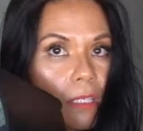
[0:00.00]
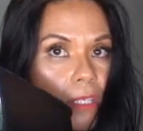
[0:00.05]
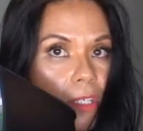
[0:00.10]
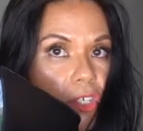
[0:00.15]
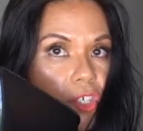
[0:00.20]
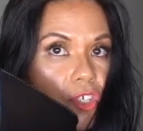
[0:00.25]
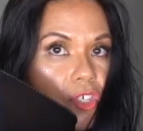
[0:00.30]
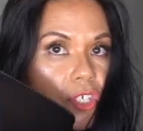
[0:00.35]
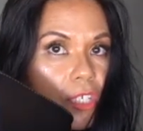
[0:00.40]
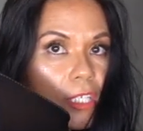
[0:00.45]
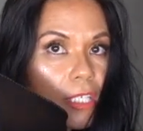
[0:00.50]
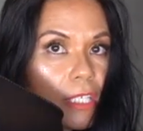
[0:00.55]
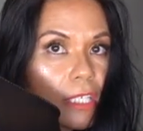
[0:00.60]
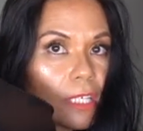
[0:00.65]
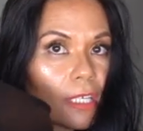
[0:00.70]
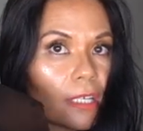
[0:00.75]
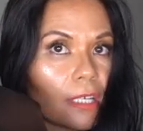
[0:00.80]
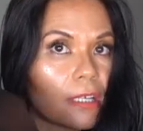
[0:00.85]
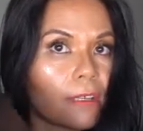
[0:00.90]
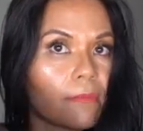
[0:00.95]
As you can
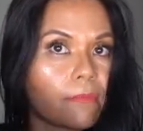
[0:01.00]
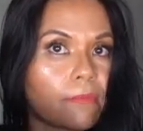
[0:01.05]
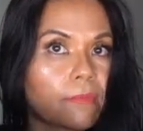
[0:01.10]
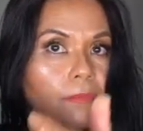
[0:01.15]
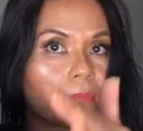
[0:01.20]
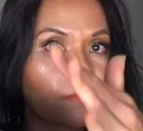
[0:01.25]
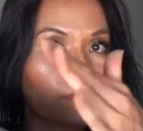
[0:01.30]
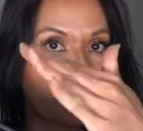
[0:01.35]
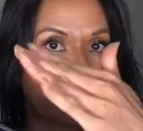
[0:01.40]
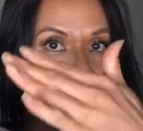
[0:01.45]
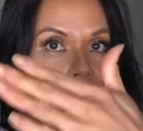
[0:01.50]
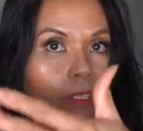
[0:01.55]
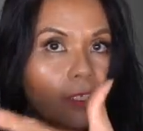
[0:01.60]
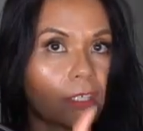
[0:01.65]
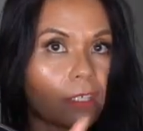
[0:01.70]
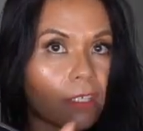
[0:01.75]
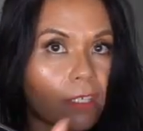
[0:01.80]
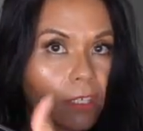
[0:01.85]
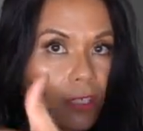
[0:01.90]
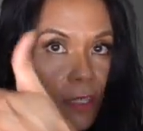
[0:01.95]
see,
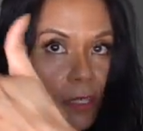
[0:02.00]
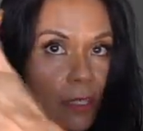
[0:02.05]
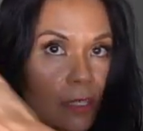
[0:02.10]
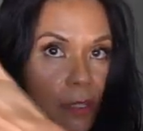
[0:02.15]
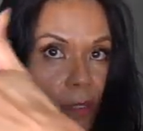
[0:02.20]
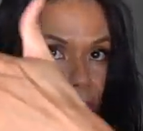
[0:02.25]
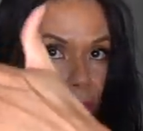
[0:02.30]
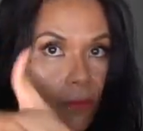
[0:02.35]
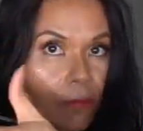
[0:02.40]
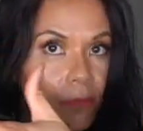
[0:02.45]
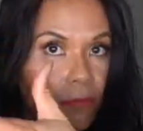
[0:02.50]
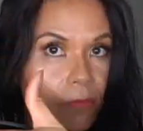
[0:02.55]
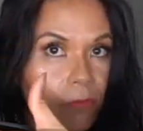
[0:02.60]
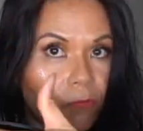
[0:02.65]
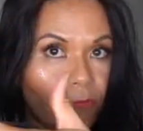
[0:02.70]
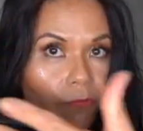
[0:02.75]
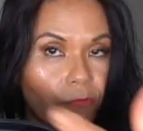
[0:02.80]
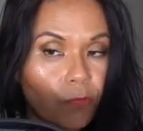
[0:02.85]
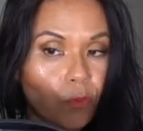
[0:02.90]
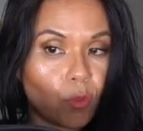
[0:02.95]
it is
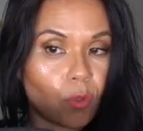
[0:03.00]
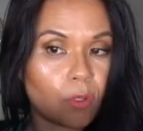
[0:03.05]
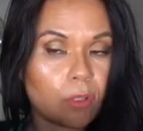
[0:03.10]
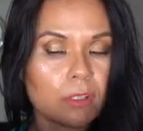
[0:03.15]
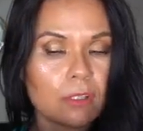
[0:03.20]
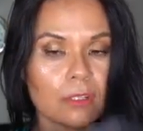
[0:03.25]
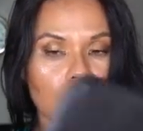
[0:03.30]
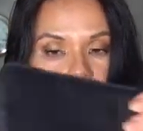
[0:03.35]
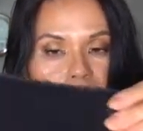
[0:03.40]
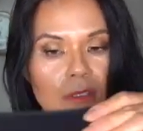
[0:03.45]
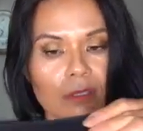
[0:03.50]
full.